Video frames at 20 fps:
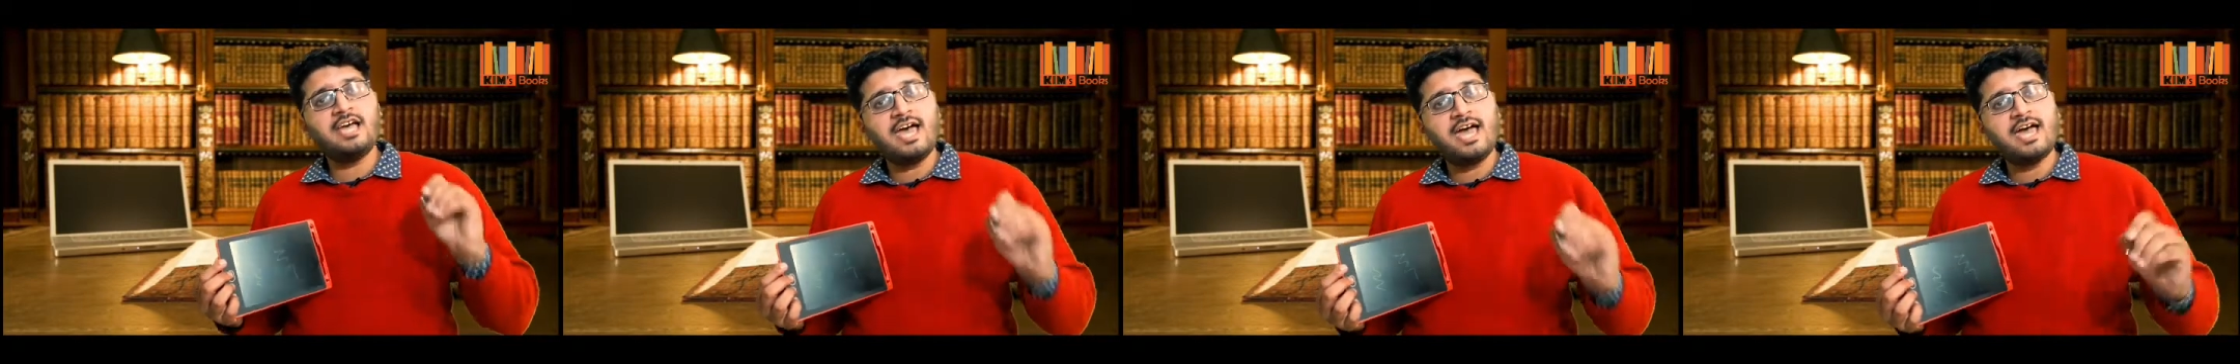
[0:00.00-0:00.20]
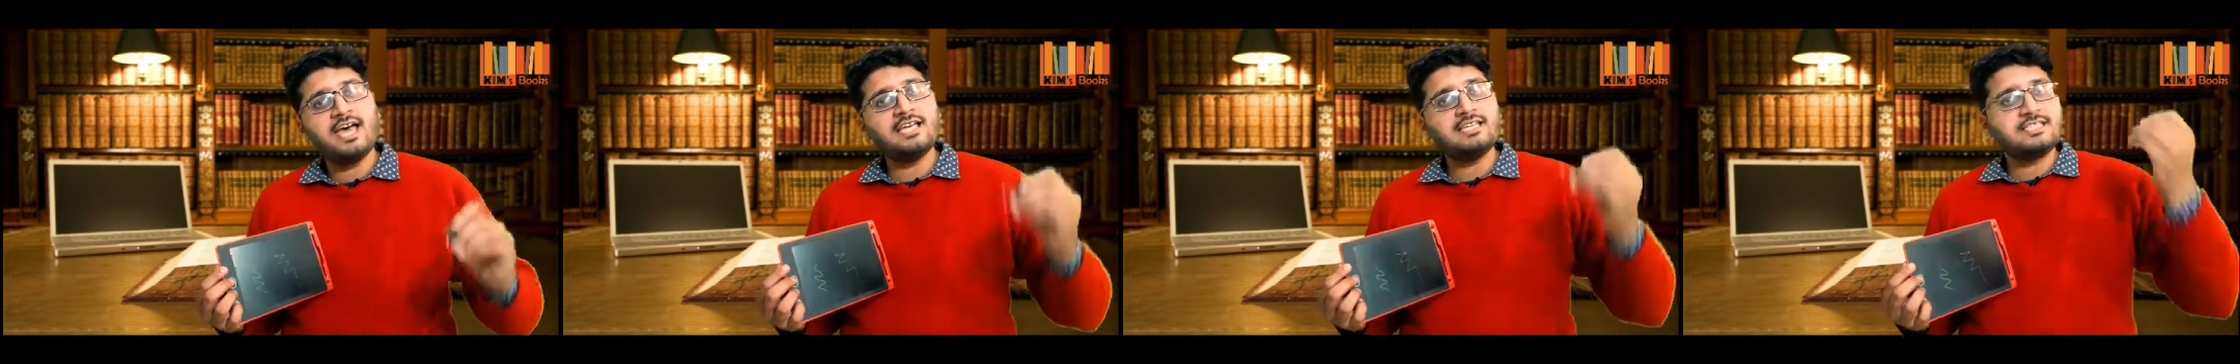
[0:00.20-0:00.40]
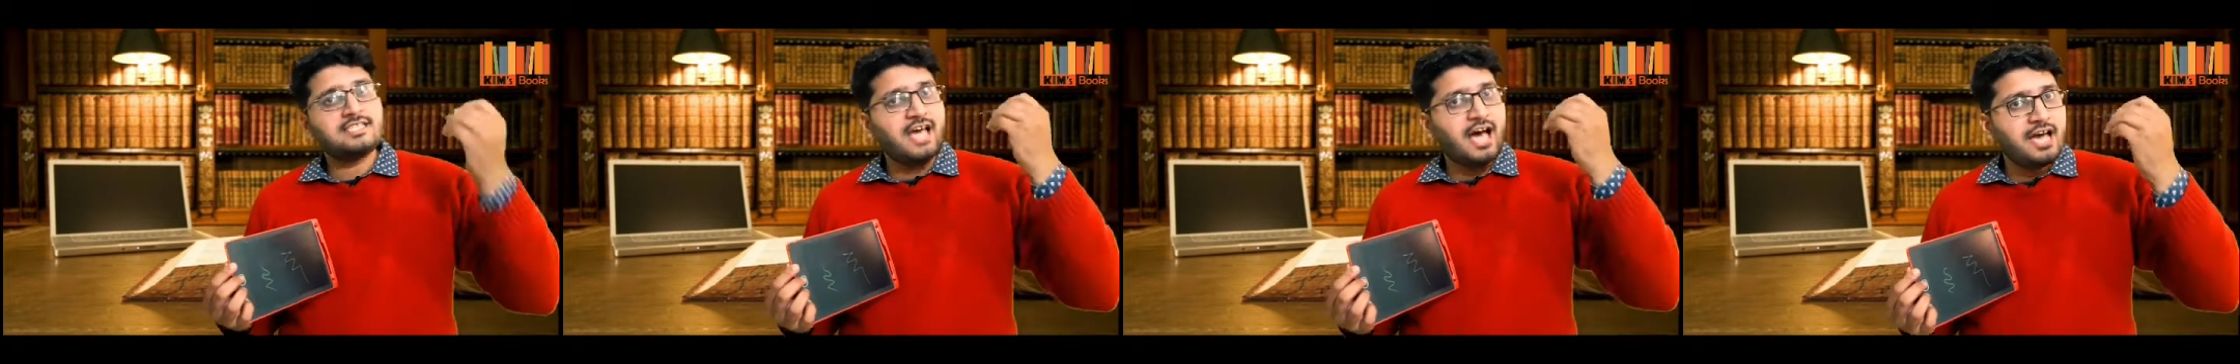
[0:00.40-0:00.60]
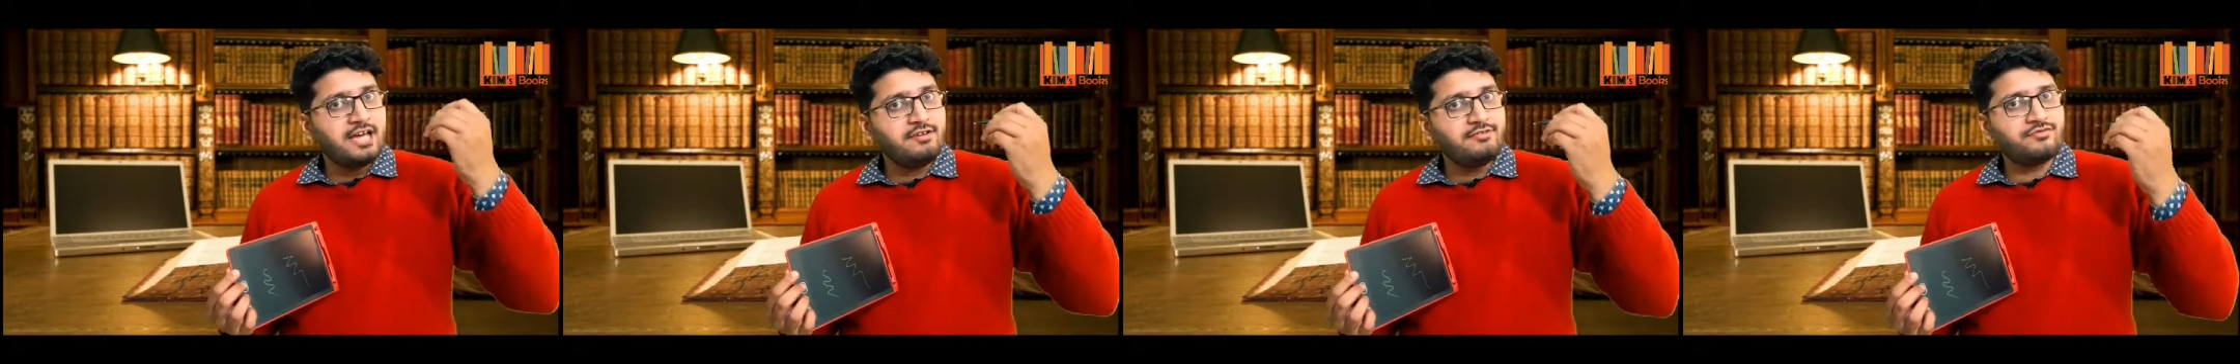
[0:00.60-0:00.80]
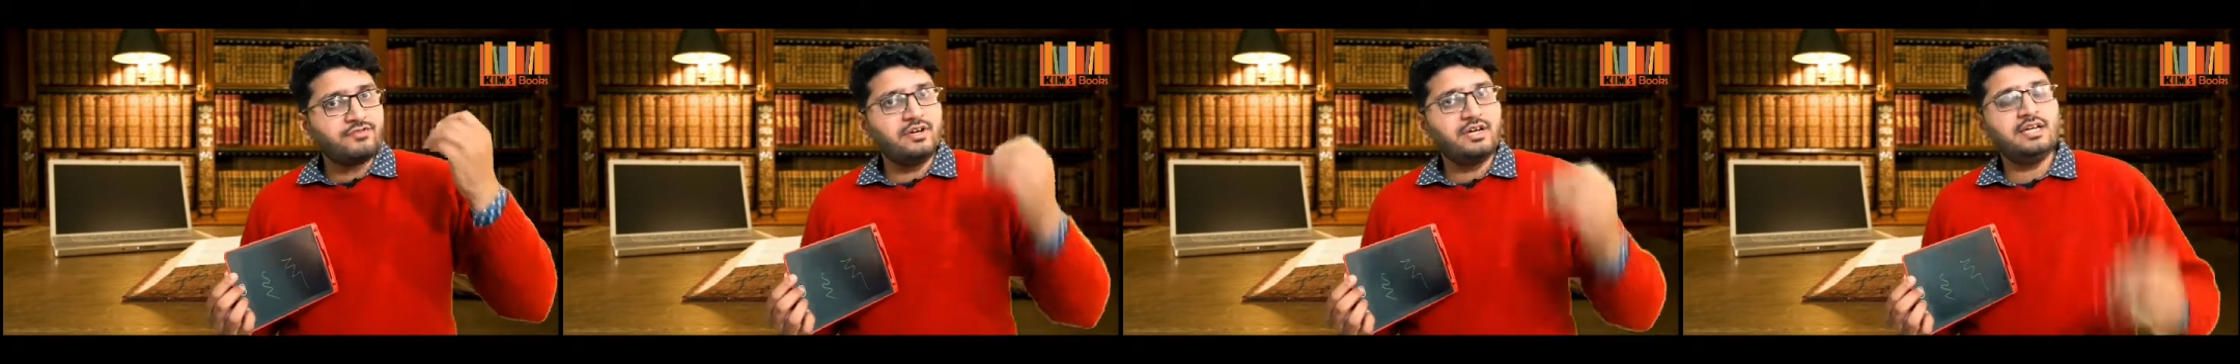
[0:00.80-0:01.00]
as
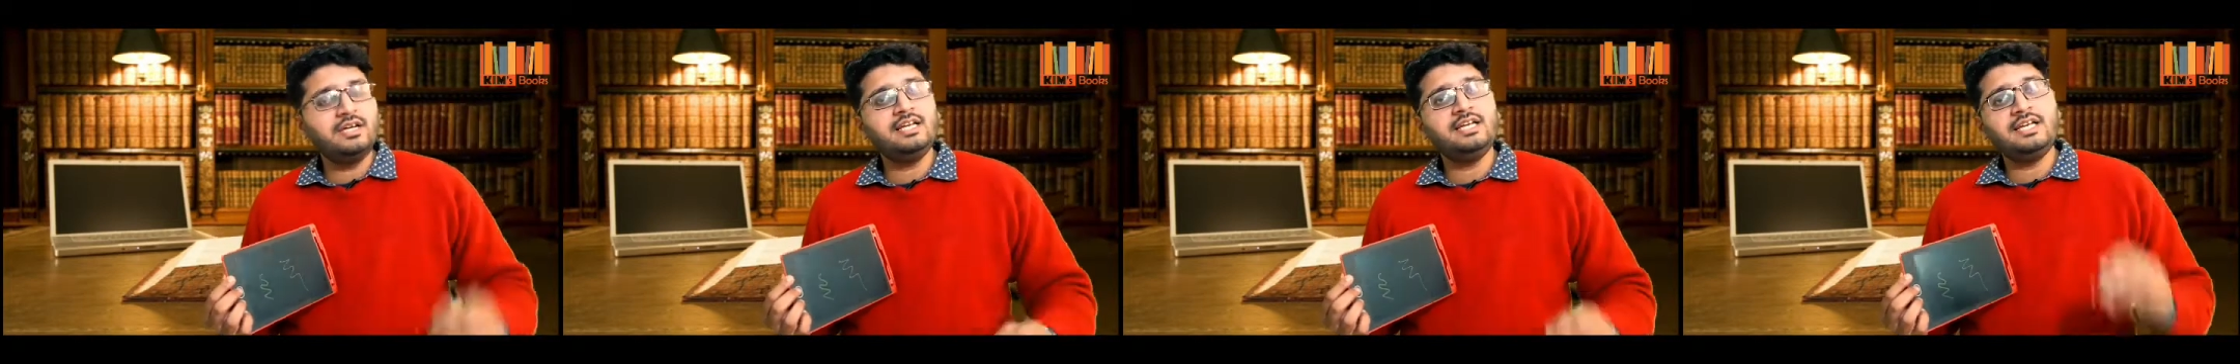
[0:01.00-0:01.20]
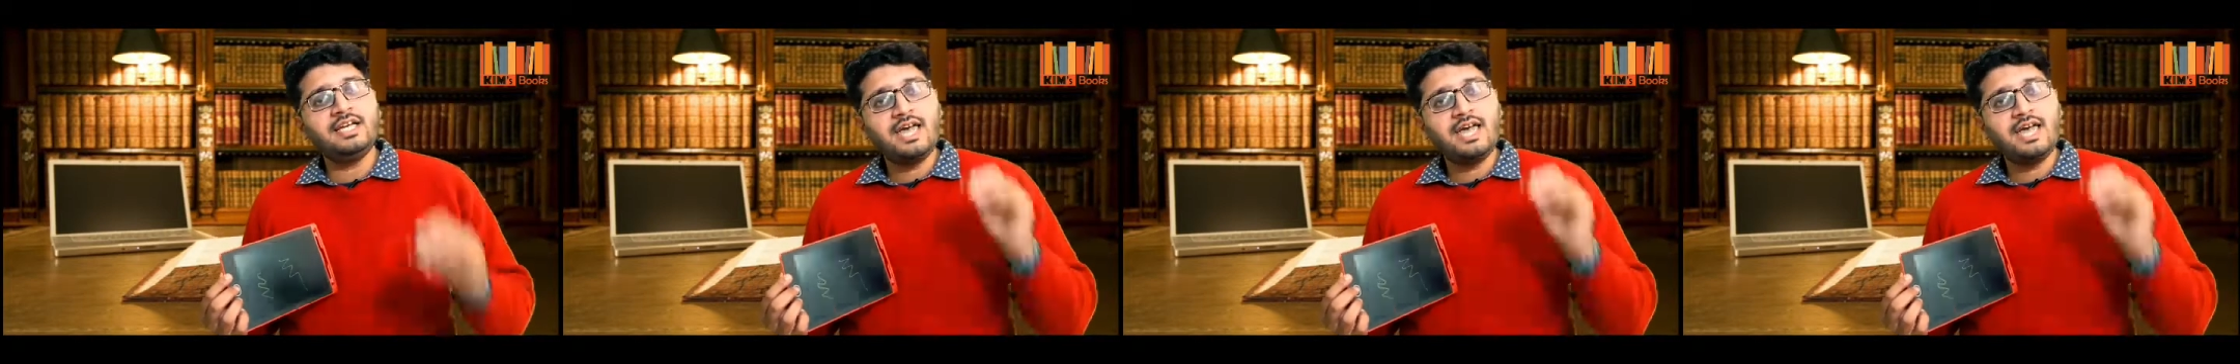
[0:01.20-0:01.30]
eye-friendly